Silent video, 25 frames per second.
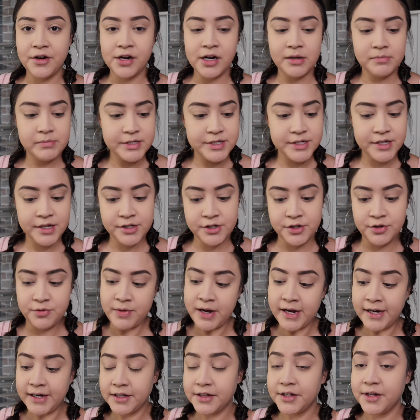I'm just going to do
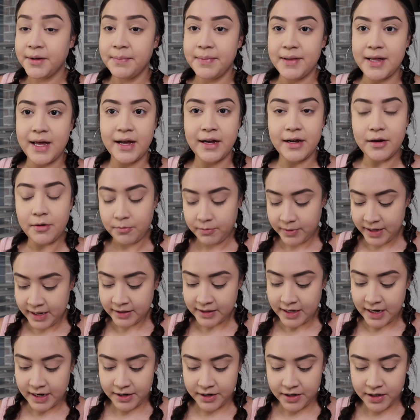regular black wing
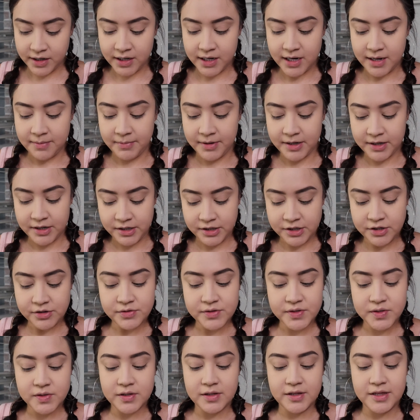liner. I'm going to
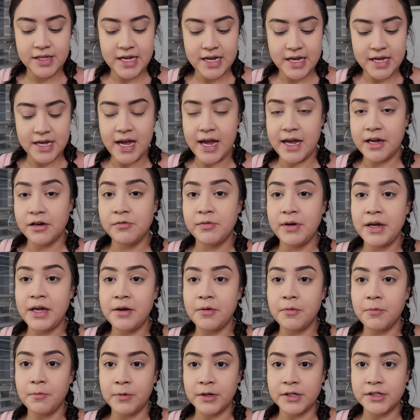use the
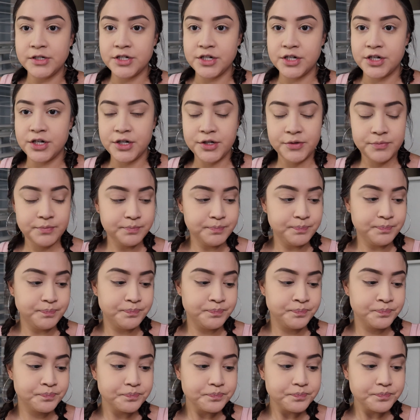AOA Wonder
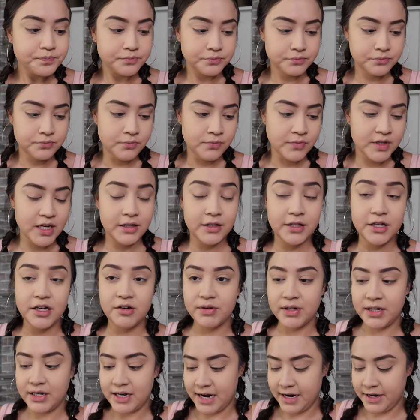
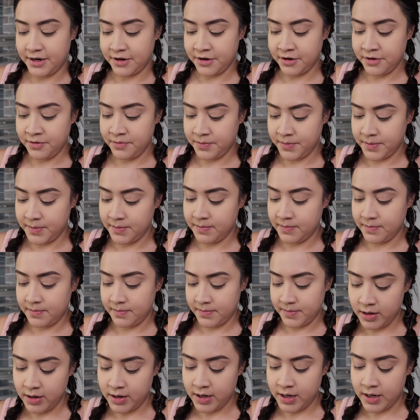liquid liner.
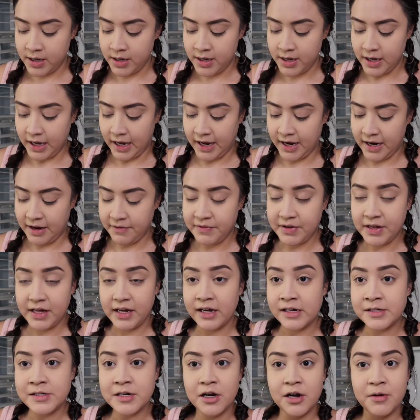And I feel like
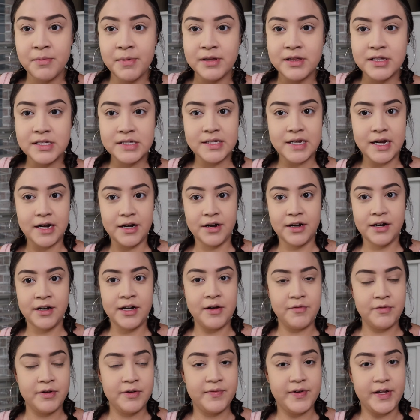I talk about this liner in
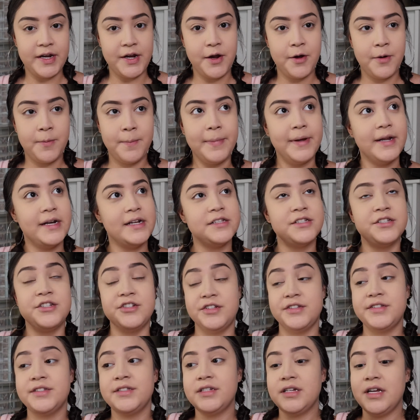every video, but it's
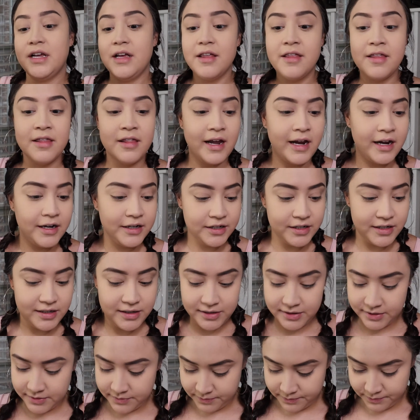just that
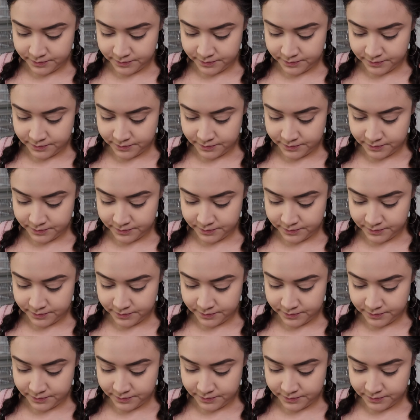good.